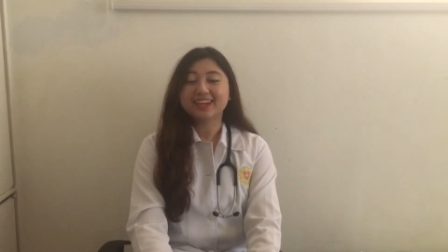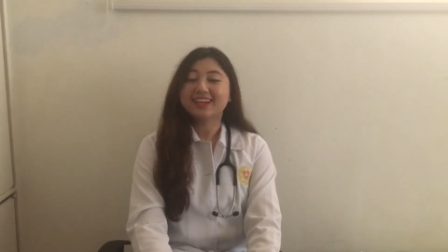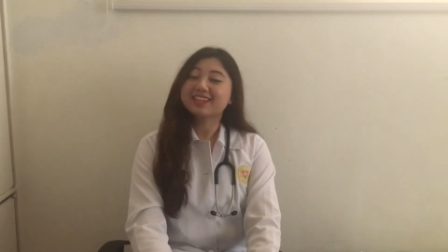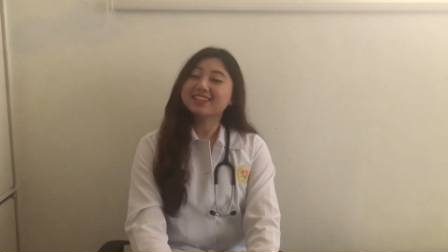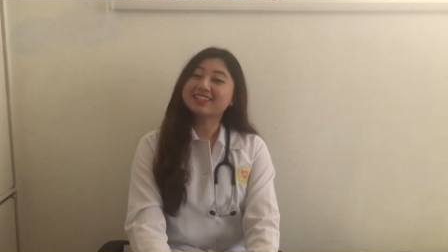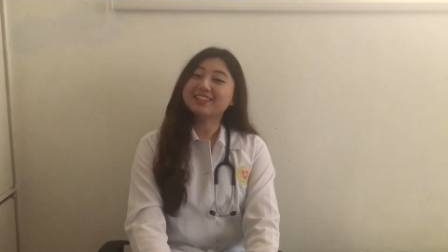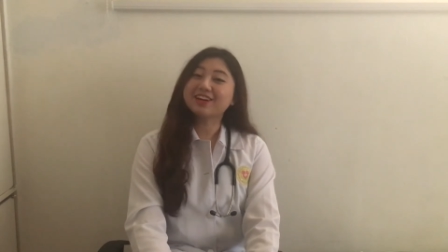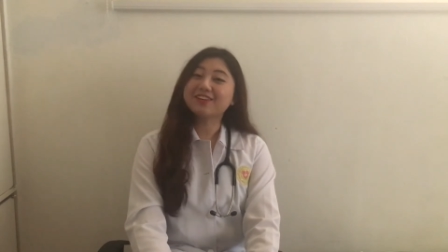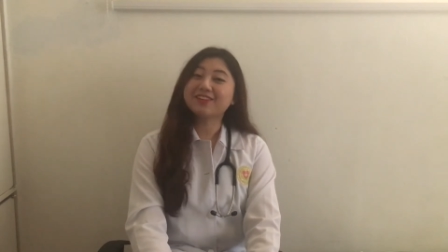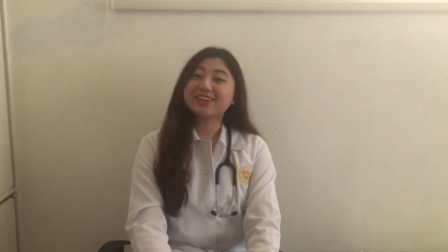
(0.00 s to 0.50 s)

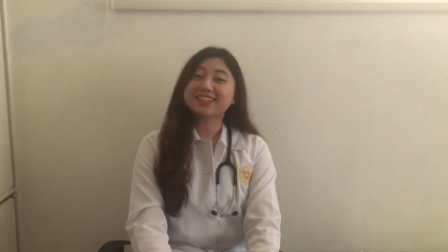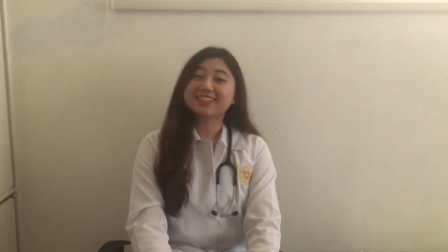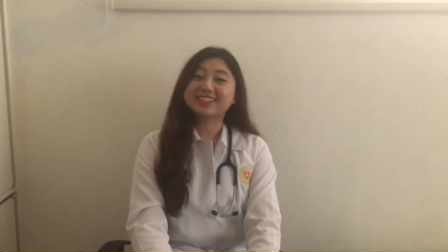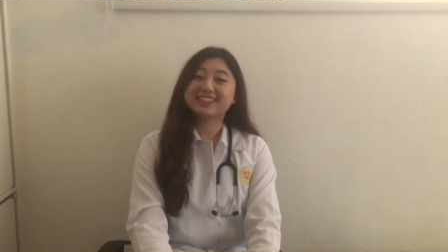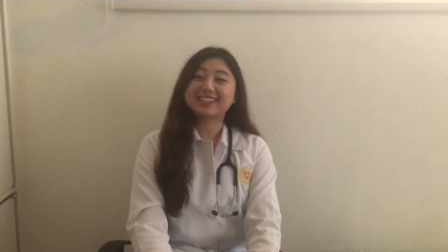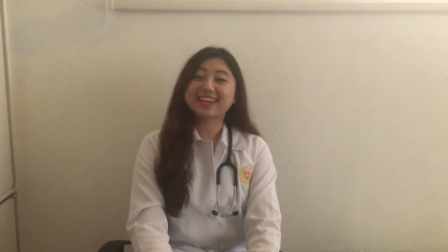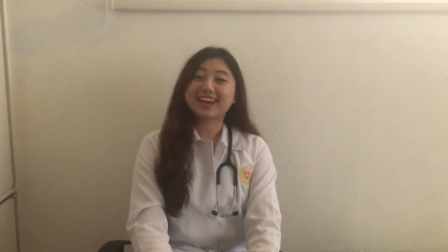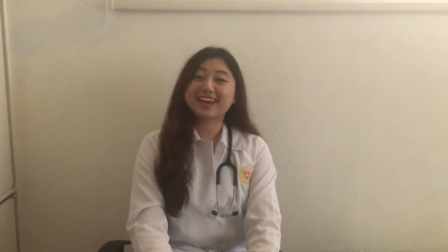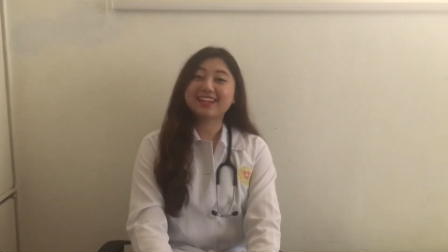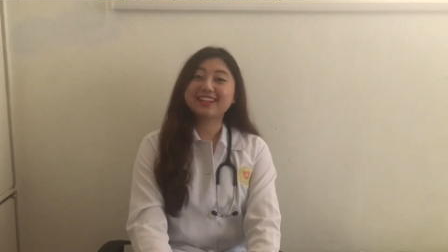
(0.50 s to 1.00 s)
So
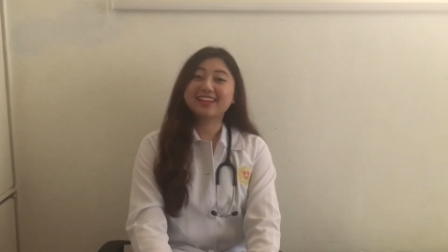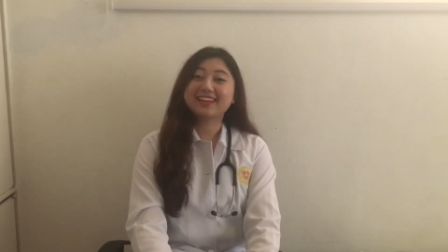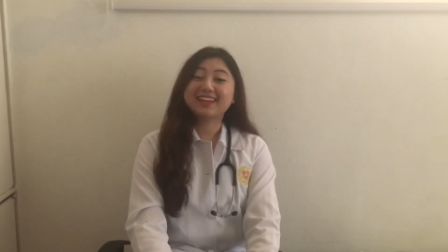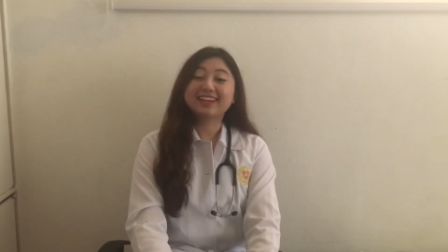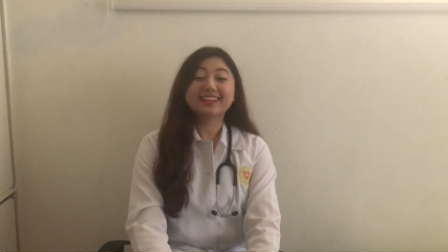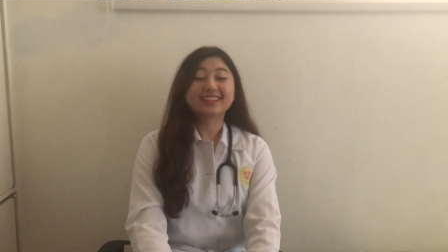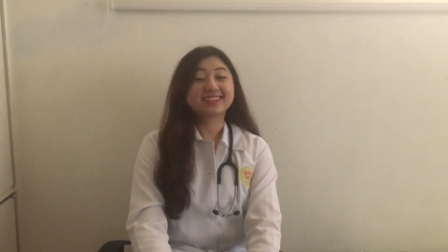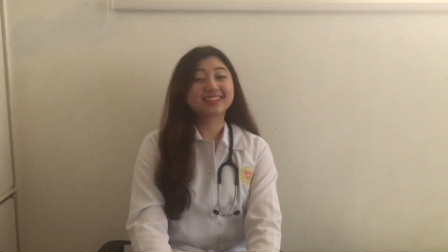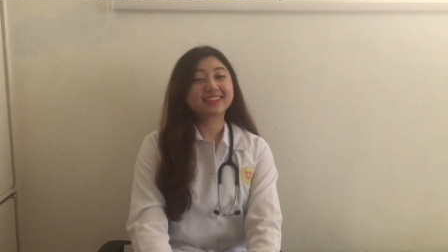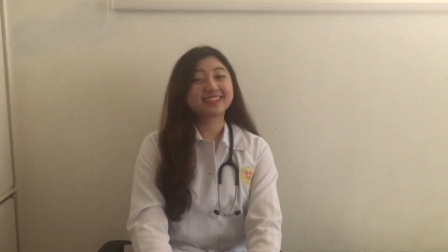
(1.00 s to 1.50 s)
instead,
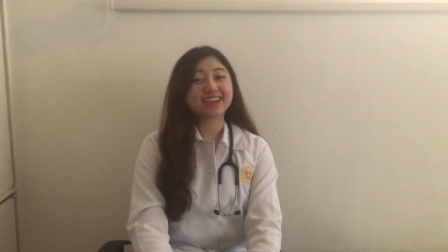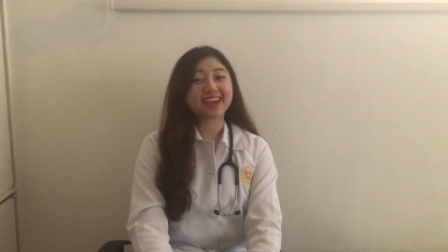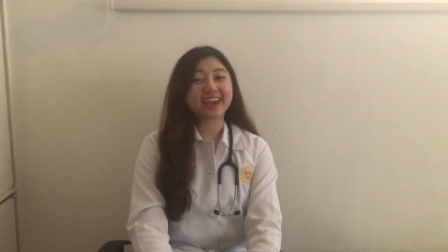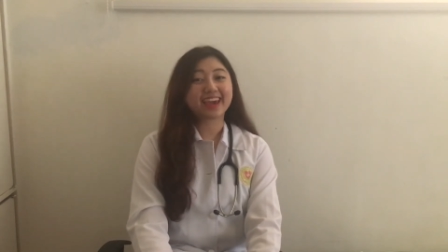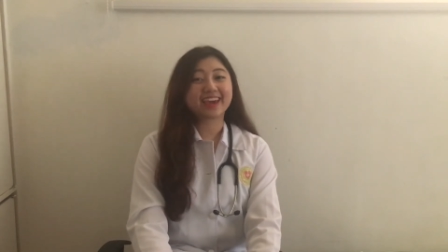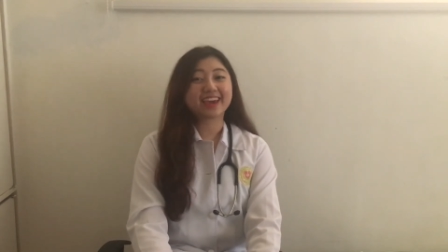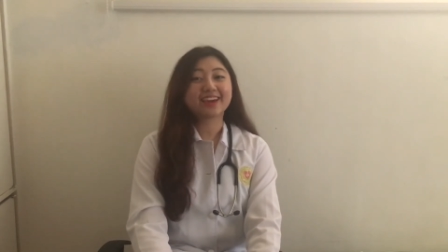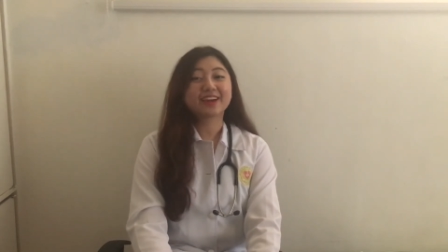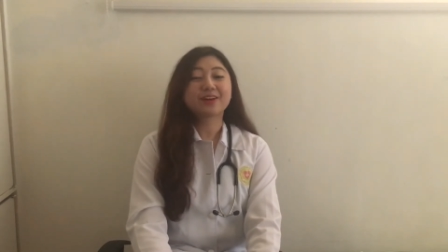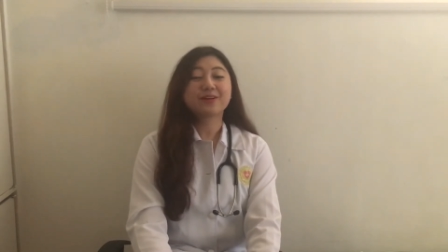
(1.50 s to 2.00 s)

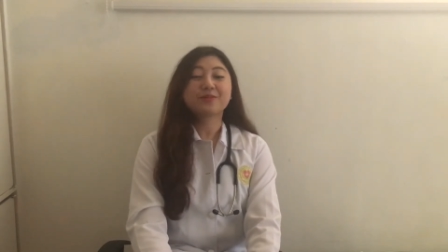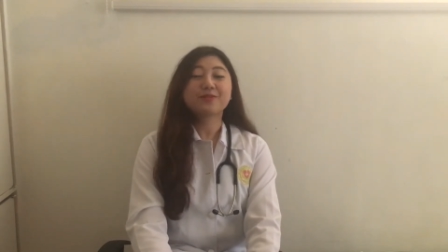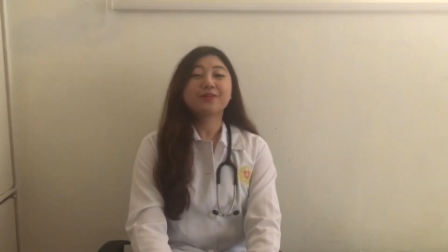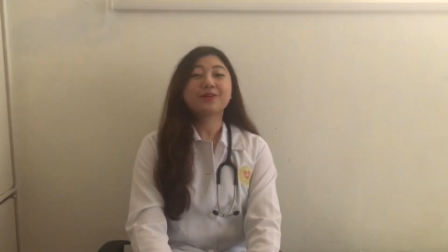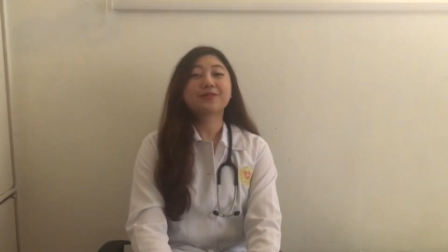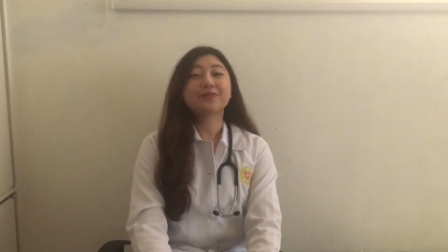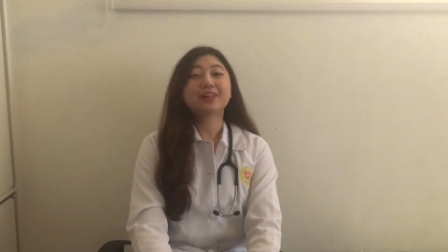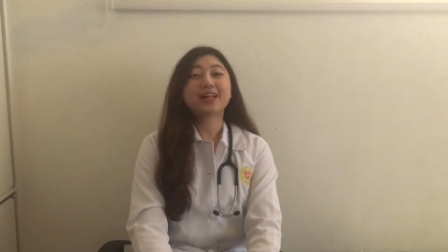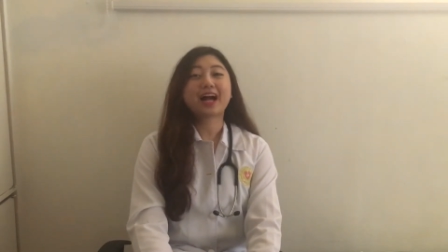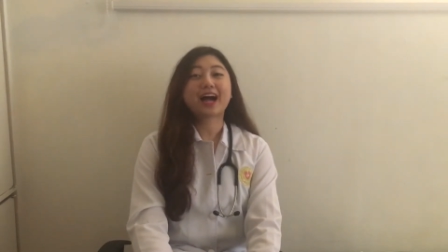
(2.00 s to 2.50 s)
today we
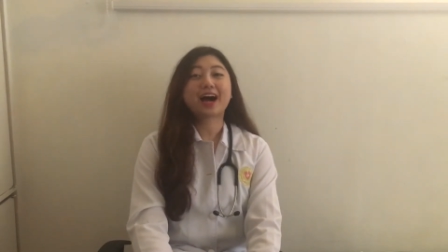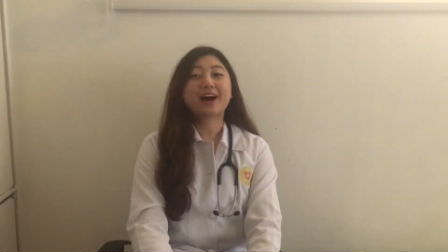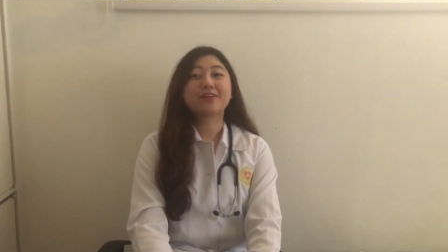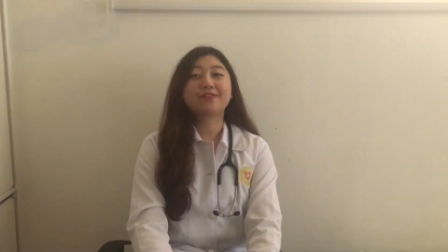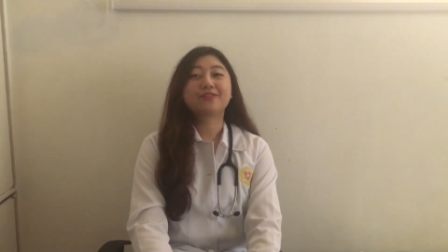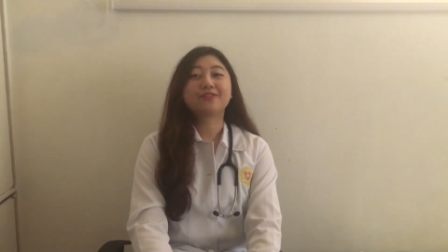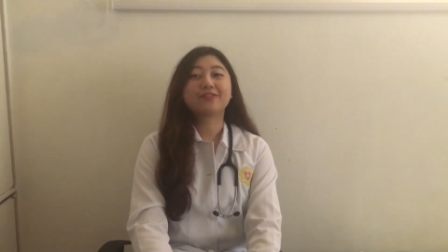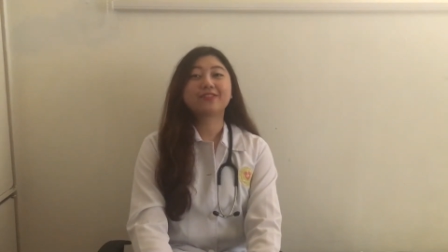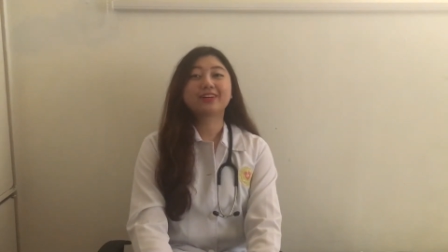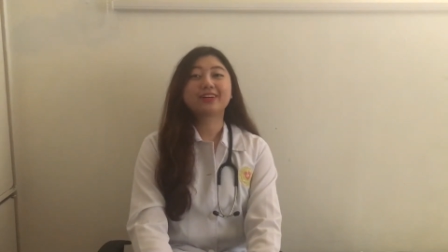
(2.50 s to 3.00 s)
will
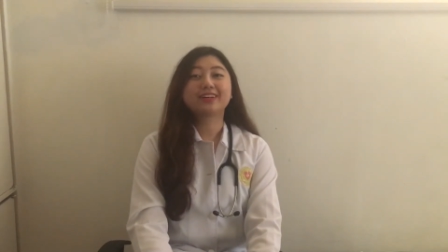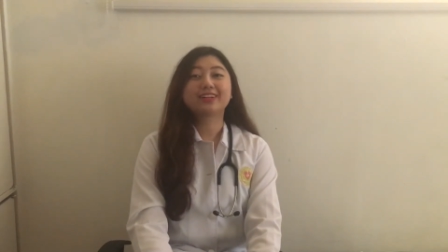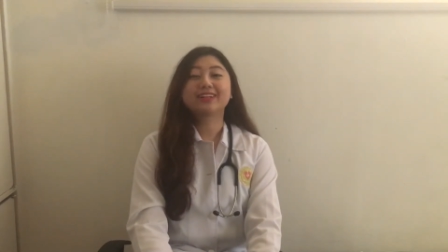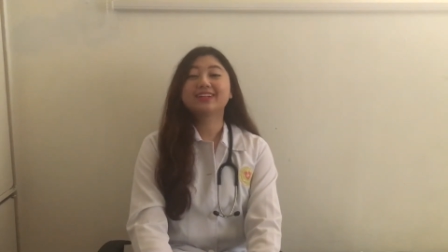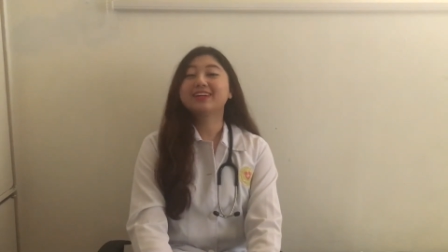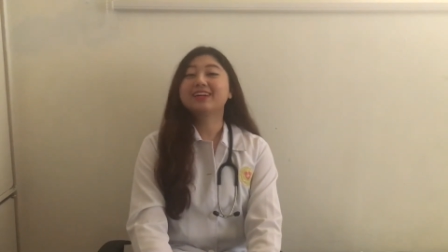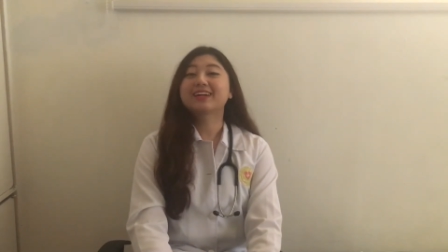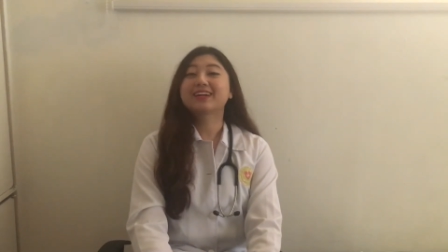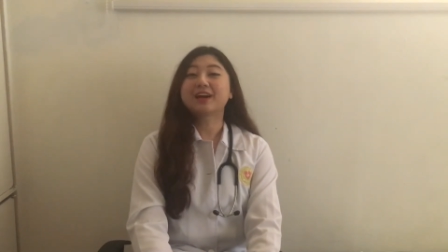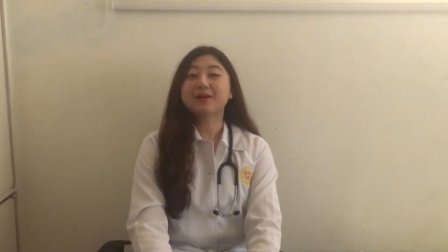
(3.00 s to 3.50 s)
have
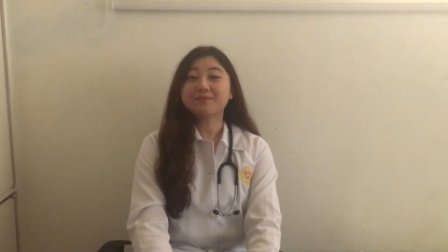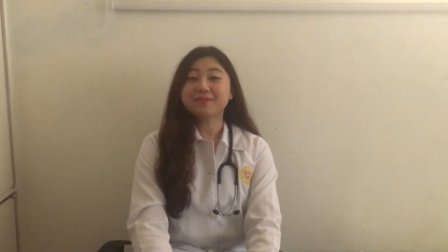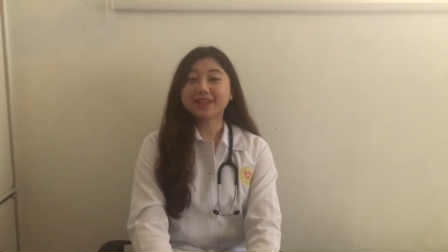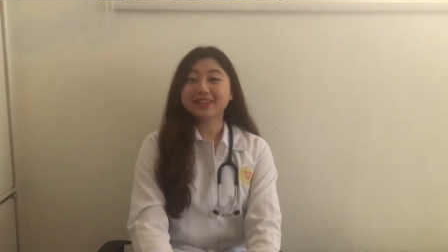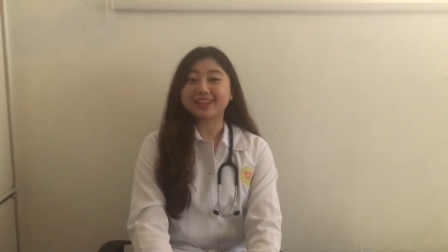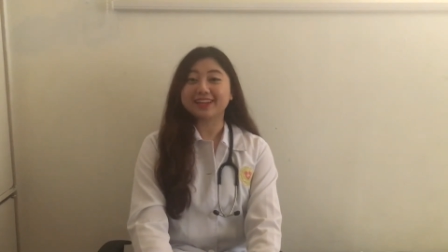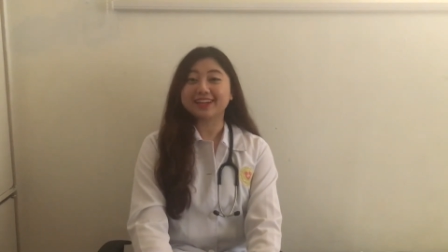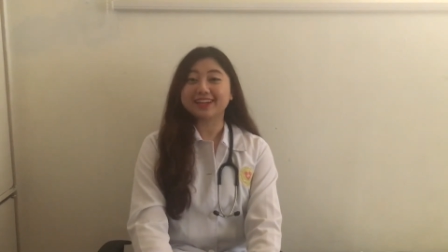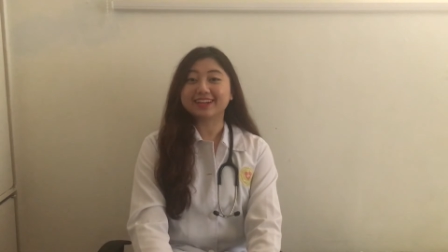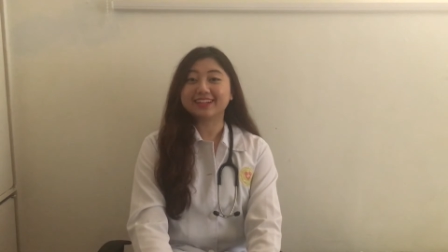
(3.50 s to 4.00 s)

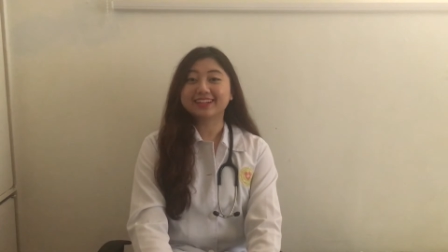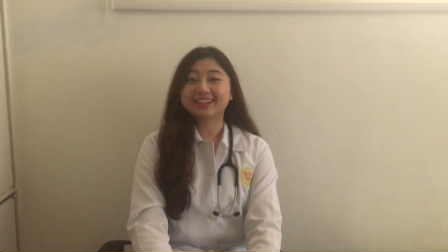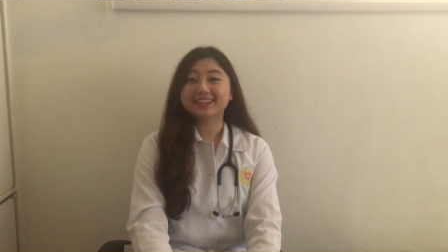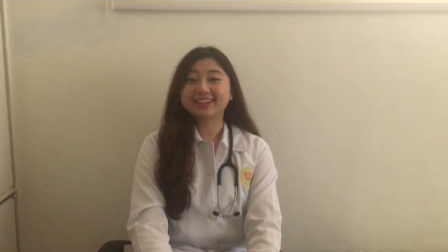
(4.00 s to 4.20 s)
Camilla